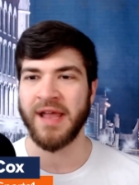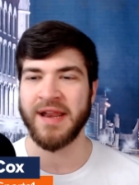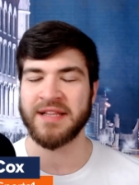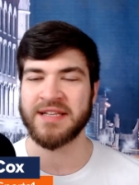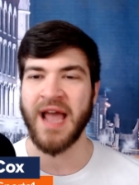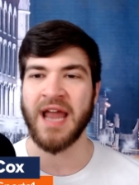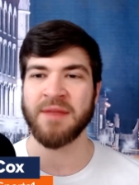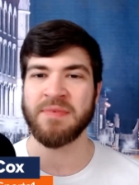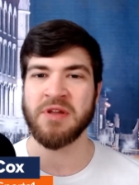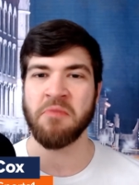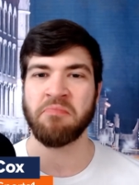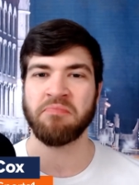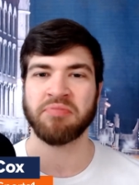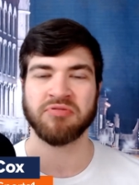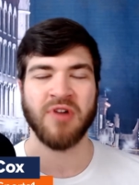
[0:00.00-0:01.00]
And it's got to be
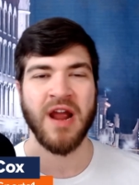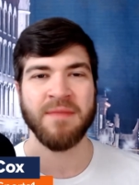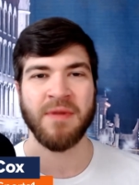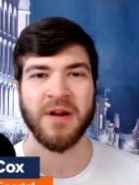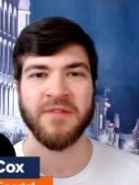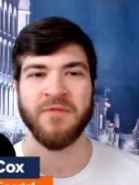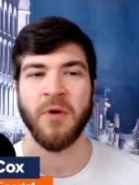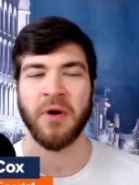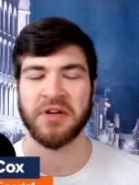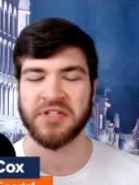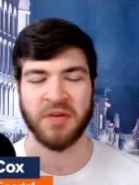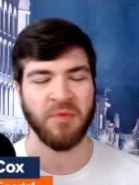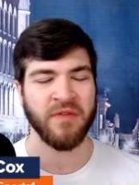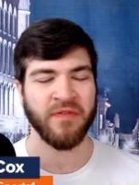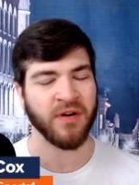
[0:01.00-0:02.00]
a primary
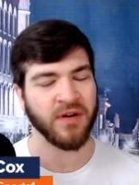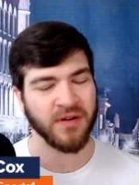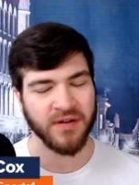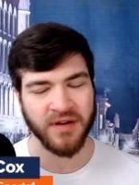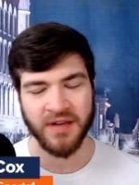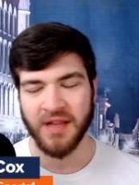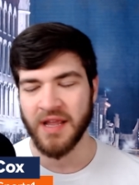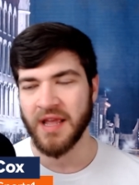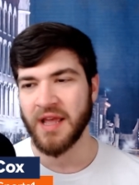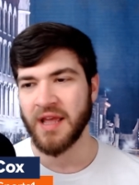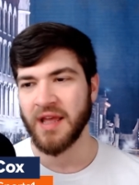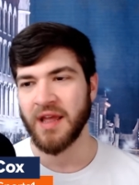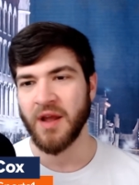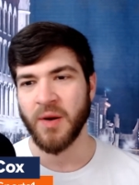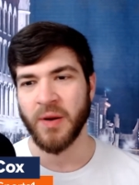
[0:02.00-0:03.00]
focus. And we've heard,
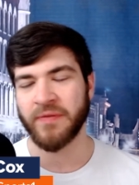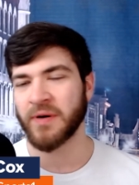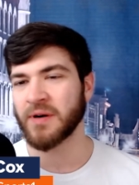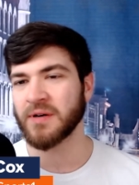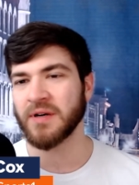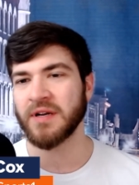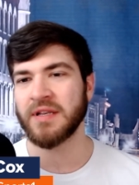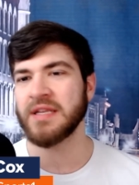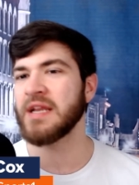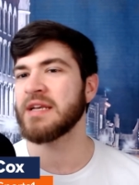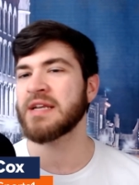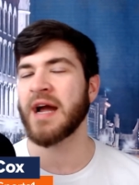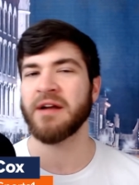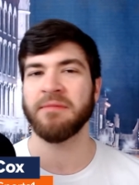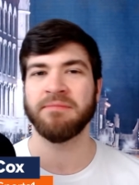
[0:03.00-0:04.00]
we've heard the
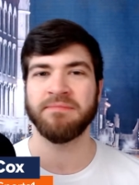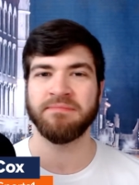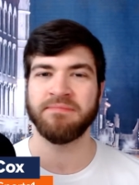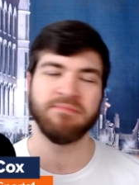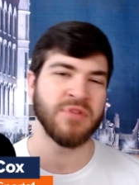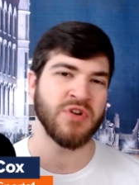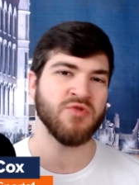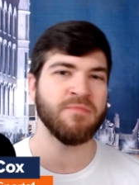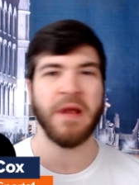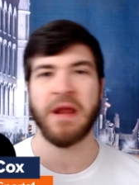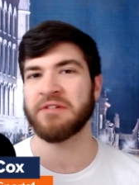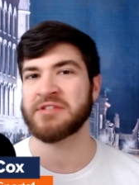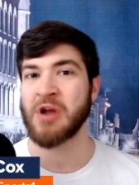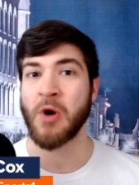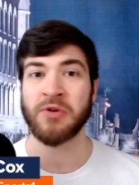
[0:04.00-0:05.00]
entire new
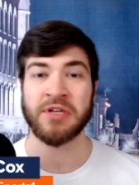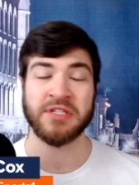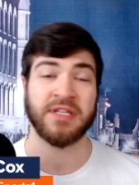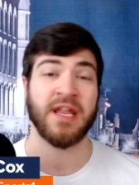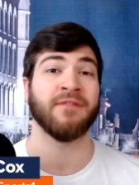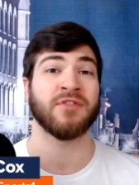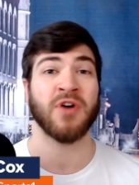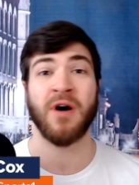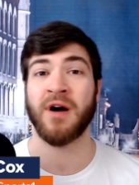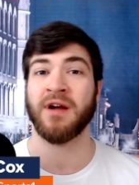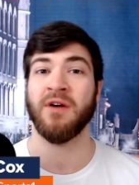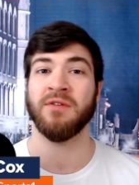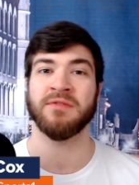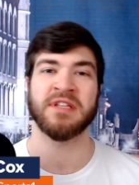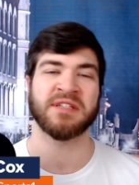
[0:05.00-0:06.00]
Bears coaching staff
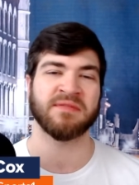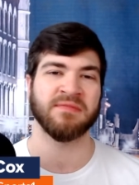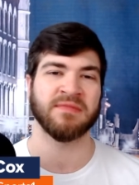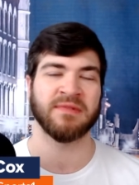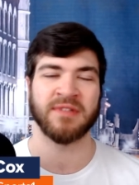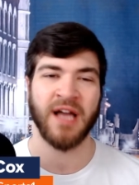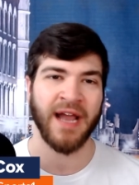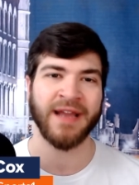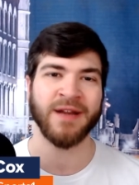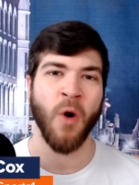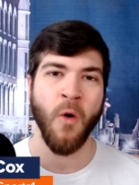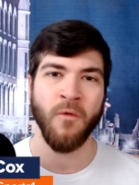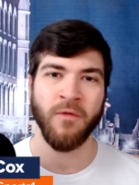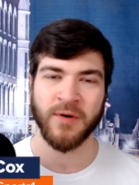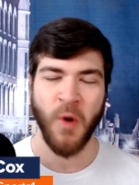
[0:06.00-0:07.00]
talk this line
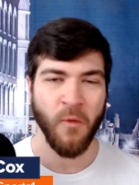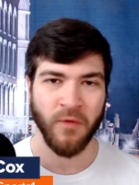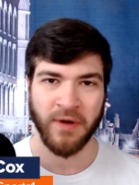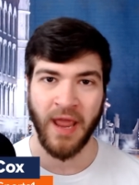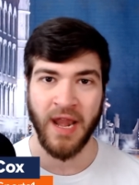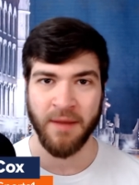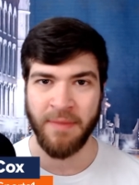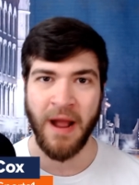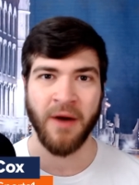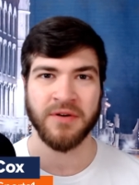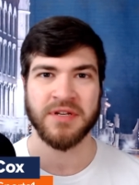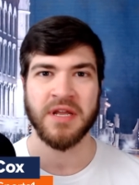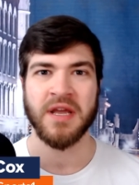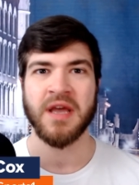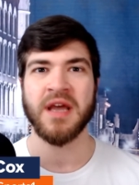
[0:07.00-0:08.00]
over and over again
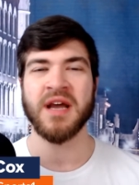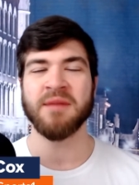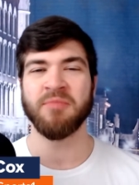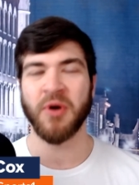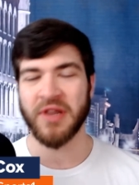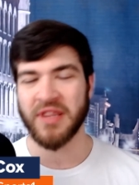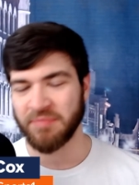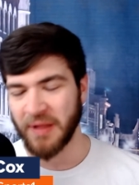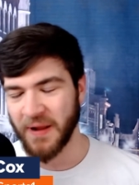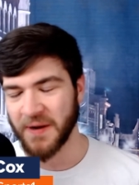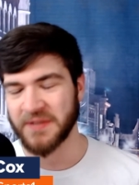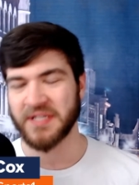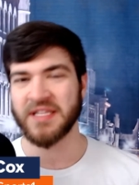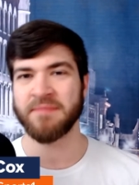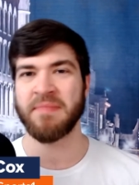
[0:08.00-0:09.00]
about putting the
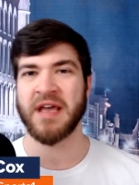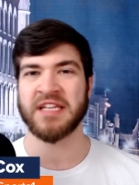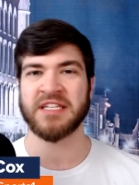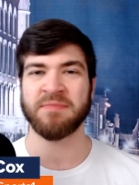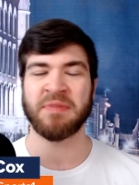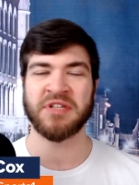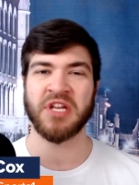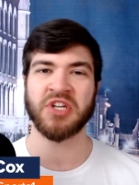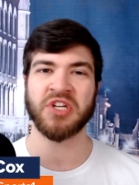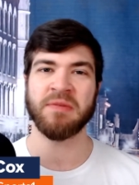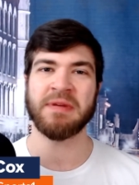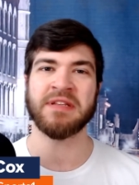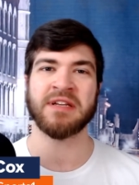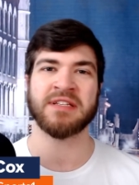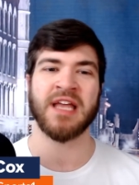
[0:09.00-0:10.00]
players in the best position to
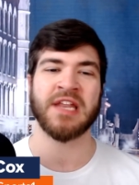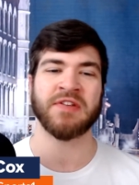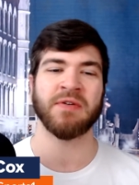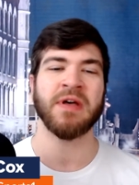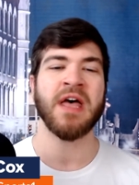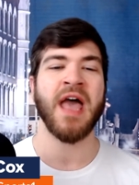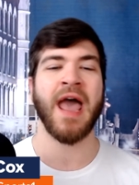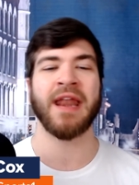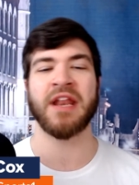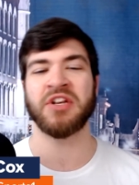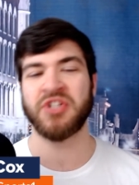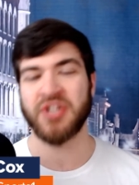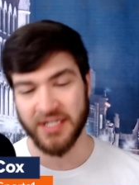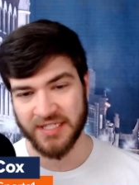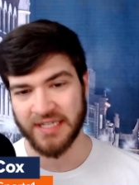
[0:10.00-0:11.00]
be successful and
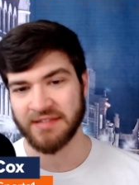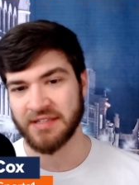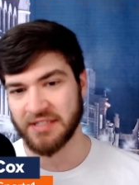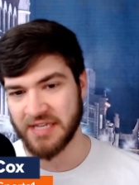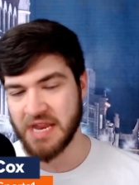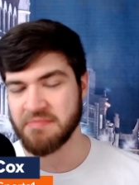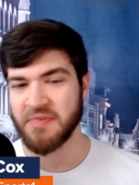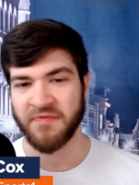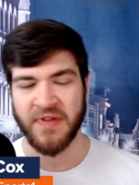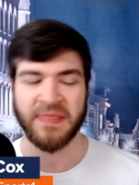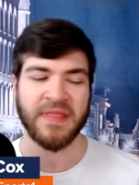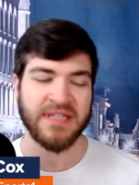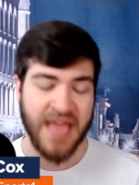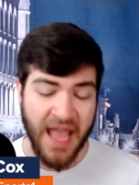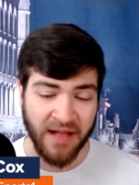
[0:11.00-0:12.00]
adjusting the scheme to
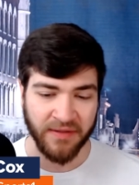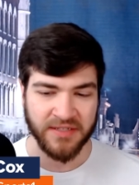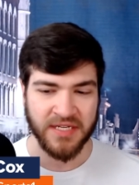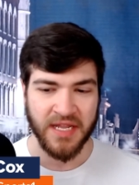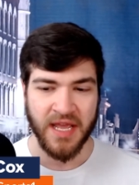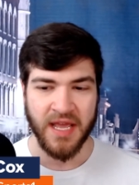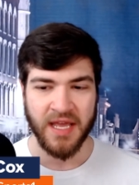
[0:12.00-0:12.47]
fit the talent.